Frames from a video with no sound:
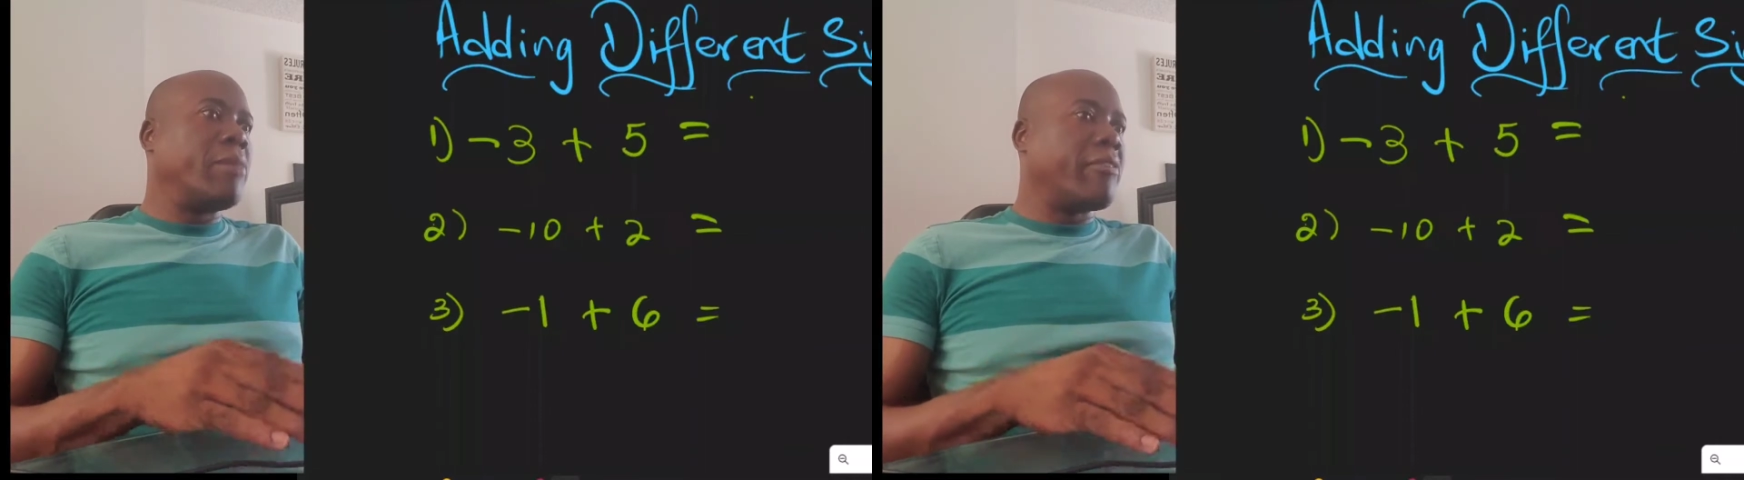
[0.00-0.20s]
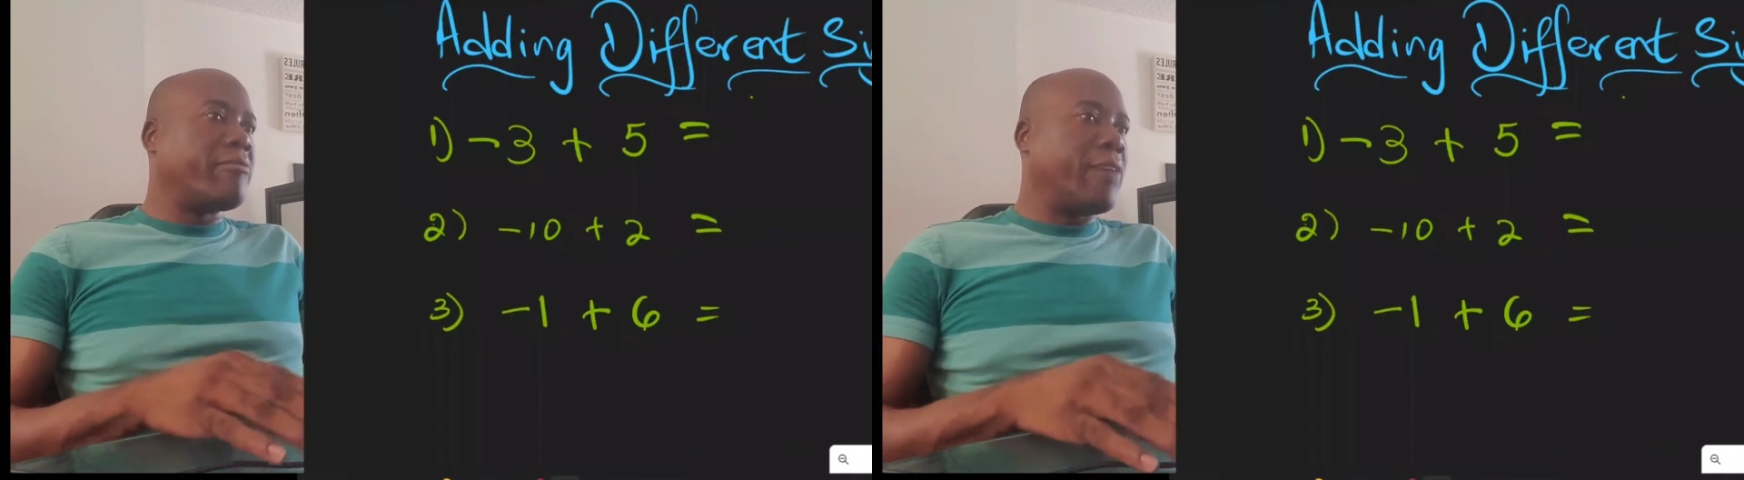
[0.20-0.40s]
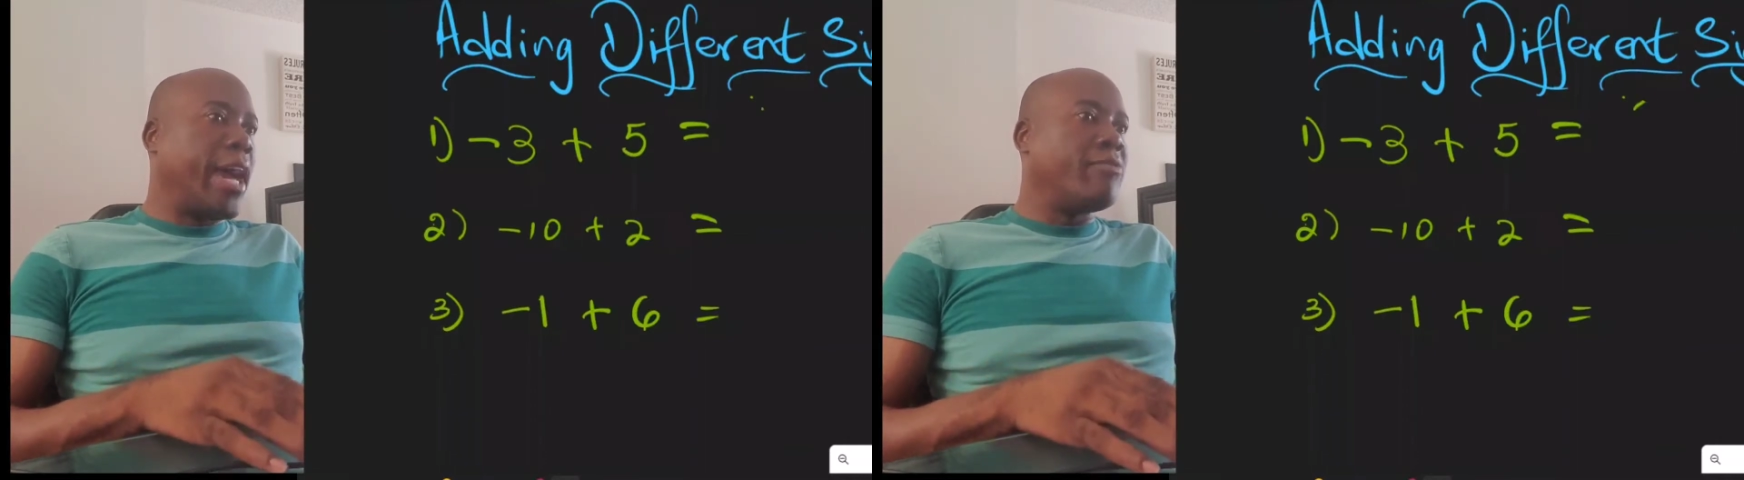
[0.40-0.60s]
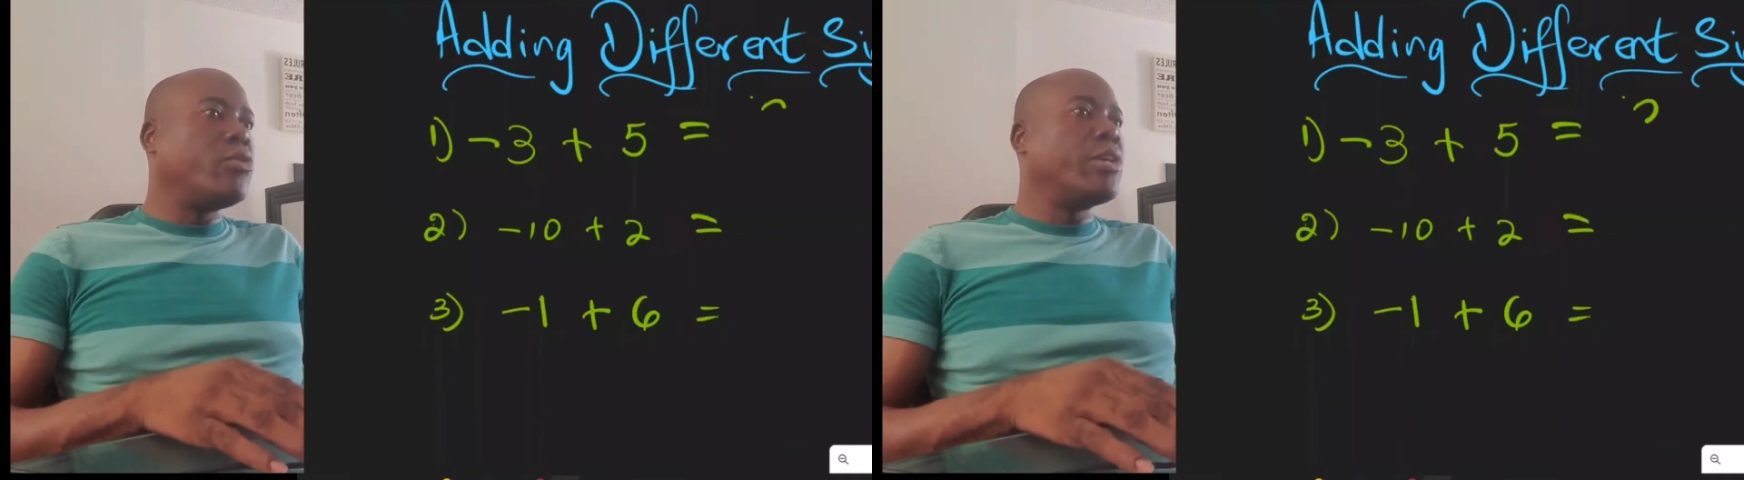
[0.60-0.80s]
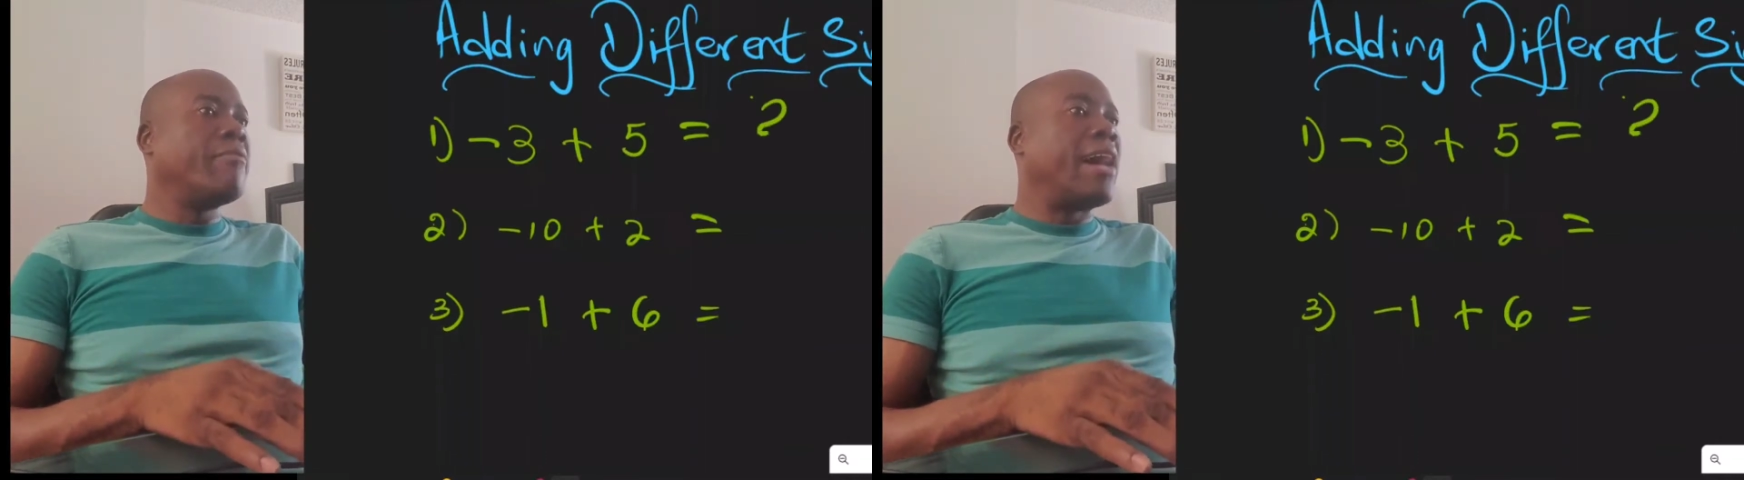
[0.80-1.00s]
back 5, you
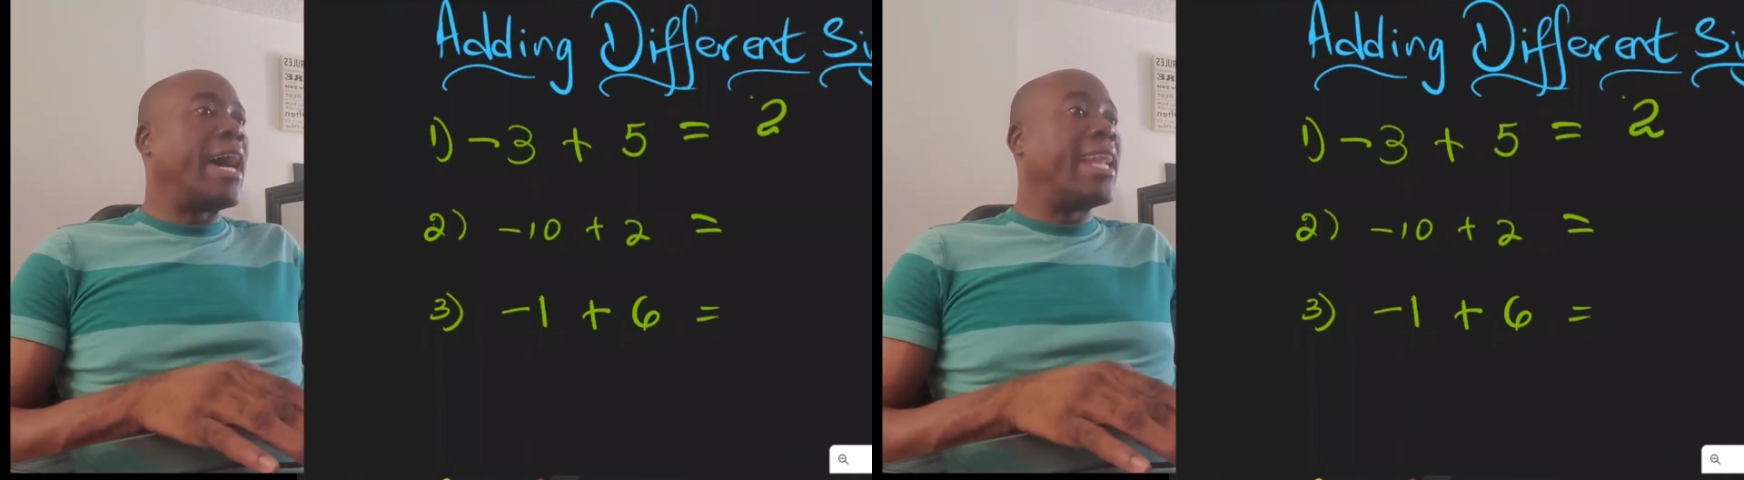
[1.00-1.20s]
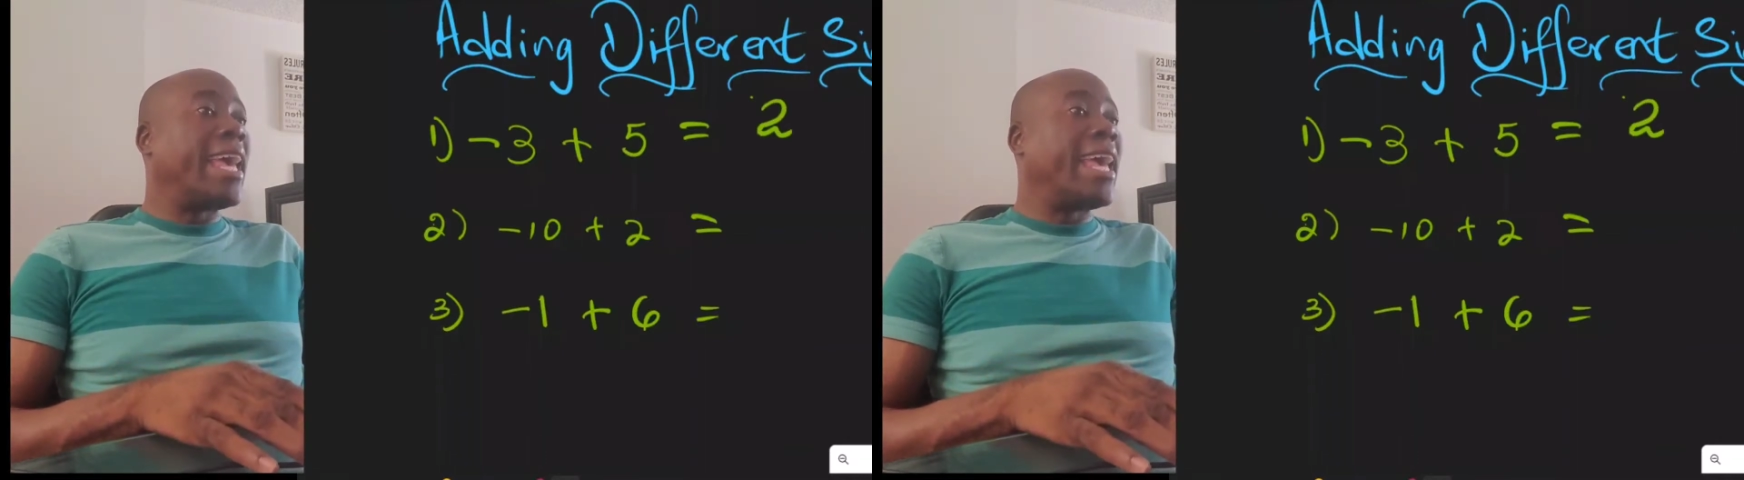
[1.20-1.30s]
would have had